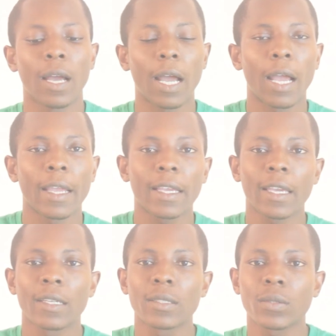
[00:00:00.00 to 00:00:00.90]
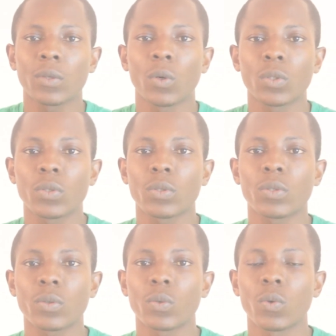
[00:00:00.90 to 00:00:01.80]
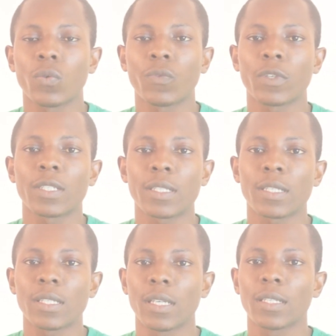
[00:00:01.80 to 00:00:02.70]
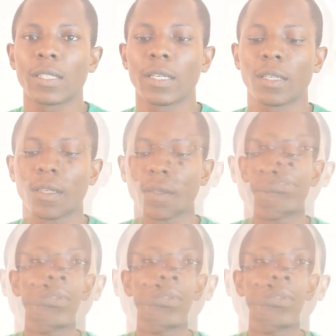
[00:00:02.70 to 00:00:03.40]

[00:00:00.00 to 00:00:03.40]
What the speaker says: I can't go to school for 6 years again.